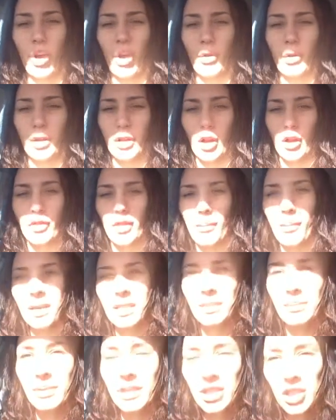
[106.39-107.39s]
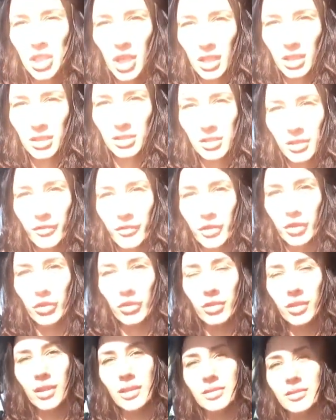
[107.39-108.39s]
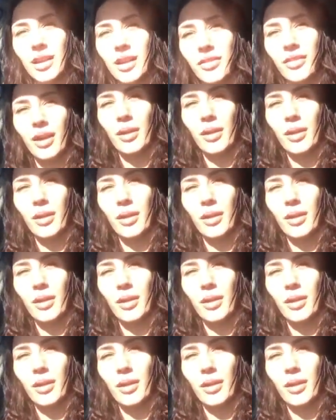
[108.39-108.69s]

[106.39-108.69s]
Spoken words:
oh, you know, they must be jealous of you, things like